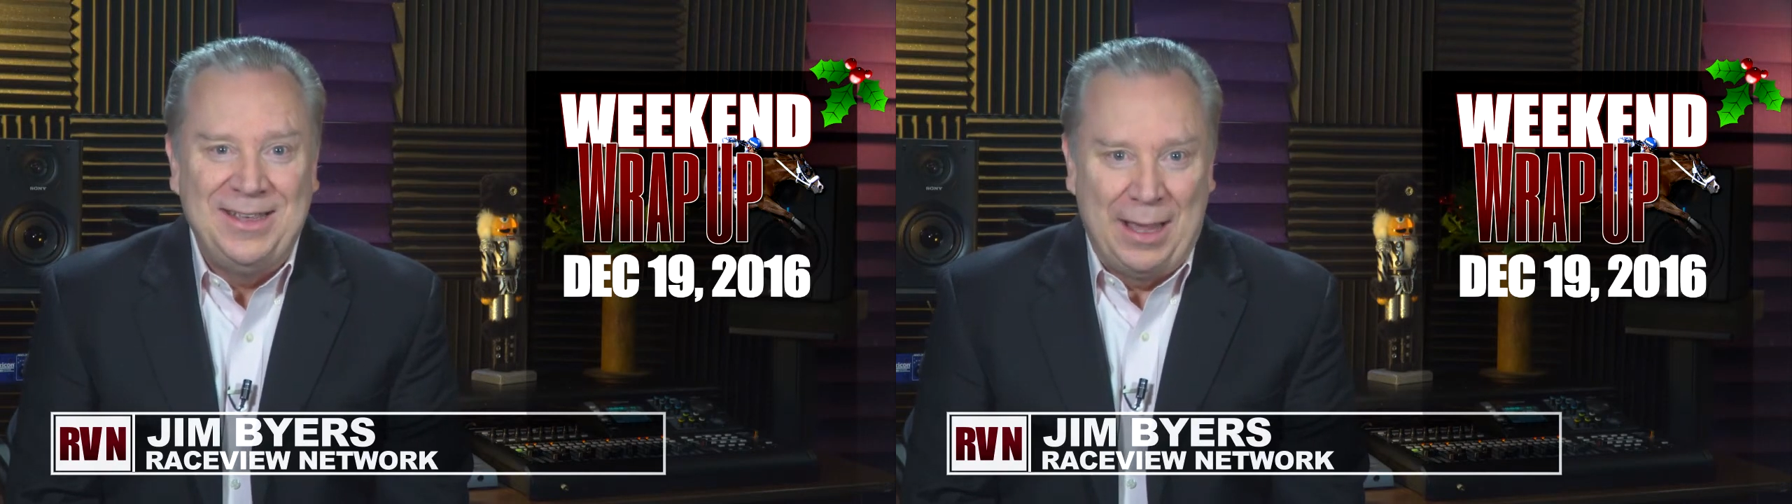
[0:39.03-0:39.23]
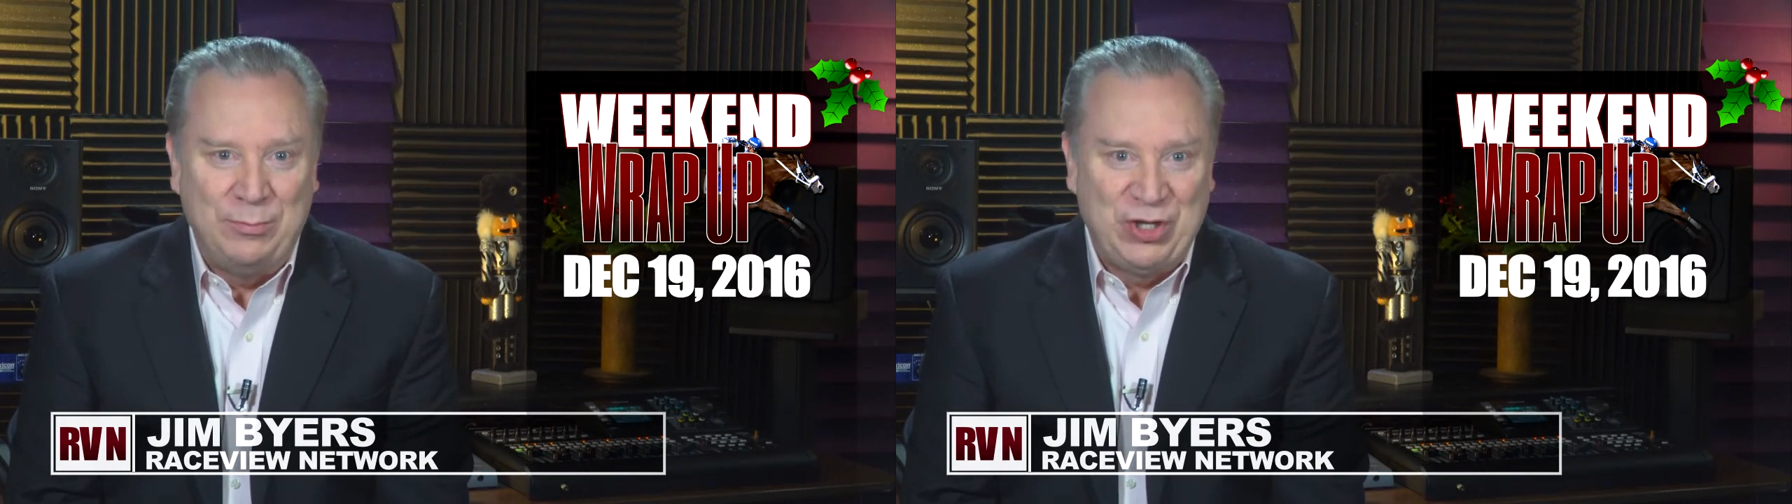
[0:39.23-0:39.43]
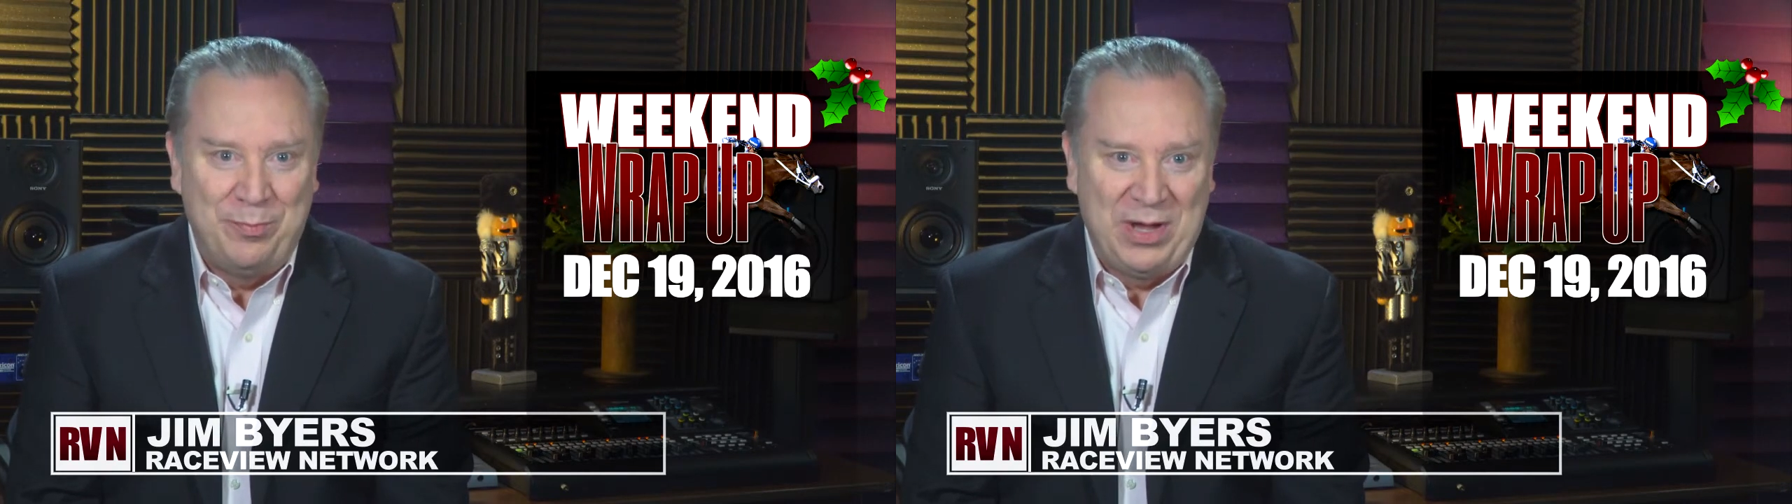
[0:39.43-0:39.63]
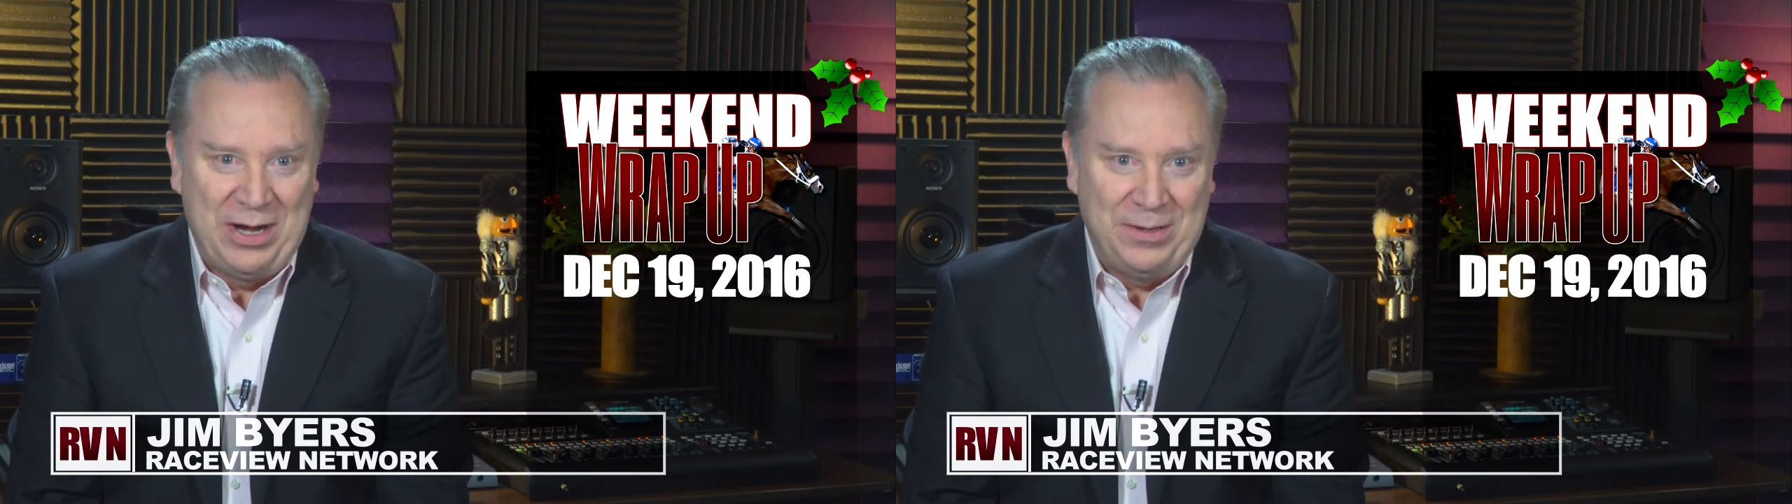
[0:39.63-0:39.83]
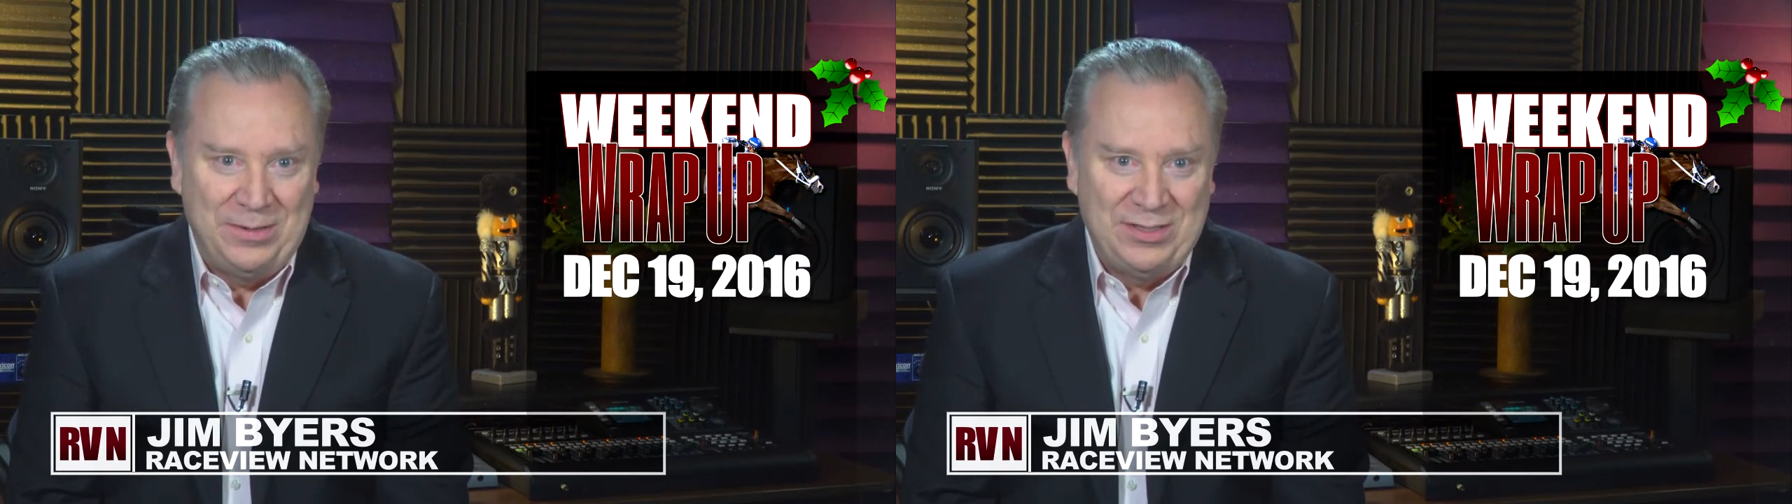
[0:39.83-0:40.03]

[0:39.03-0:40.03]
I'm Jim Byers.